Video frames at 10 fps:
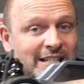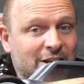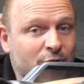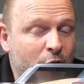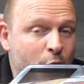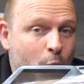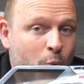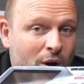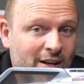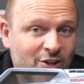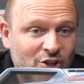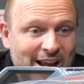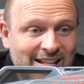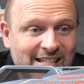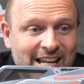zero one
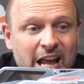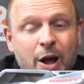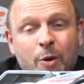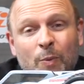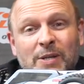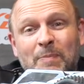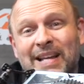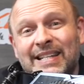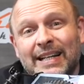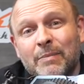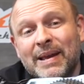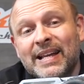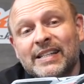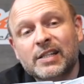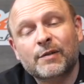chassis, which basically
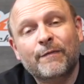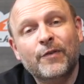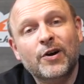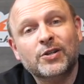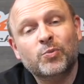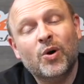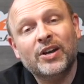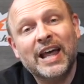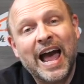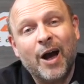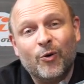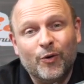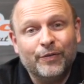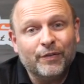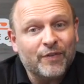means it's the first one out
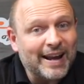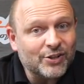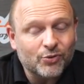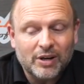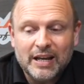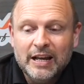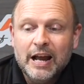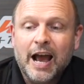of the factory,